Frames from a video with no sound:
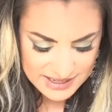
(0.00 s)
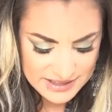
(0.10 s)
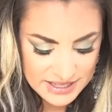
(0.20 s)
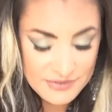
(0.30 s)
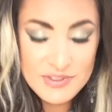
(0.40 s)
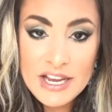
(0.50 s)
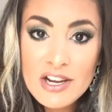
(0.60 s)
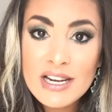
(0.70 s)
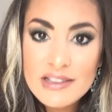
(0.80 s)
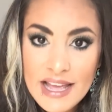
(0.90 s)
if they're
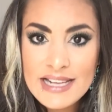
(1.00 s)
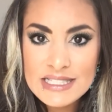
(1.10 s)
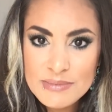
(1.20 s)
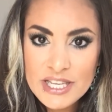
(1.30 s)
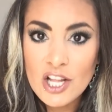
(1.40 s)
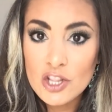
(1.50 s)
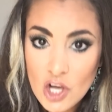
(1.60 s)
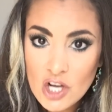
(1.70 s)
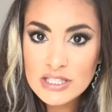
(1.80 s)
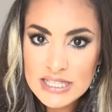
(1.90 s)
going to last me a
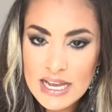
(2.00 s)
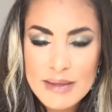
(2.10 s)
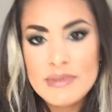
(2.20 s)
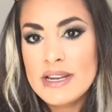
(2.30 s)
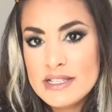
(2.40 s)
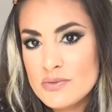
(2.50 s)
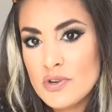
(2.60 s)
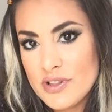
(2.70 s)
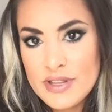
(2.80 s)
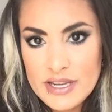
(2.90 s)
long time, then it's
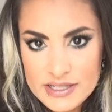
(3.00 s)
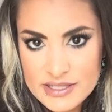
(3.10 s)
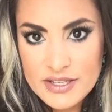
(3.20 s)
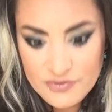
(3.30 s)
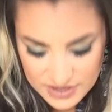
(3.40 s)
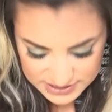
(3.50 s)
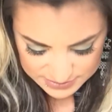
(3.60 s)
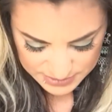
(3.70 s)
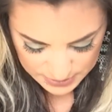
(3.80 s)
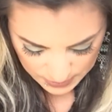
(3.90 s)
worth it. It's an
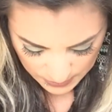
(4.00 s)
investment.